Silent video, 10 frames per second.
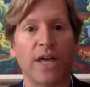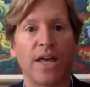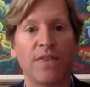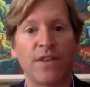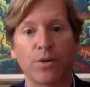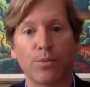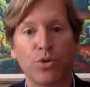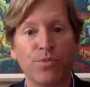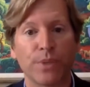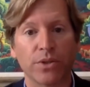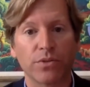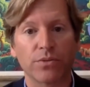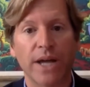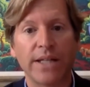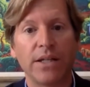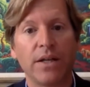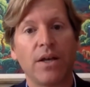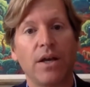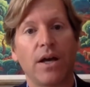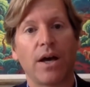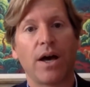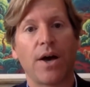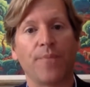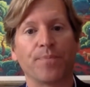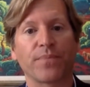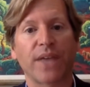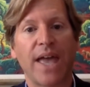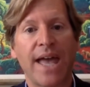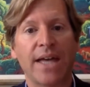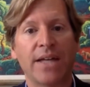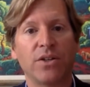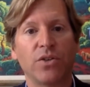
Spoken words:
and their movement, right? And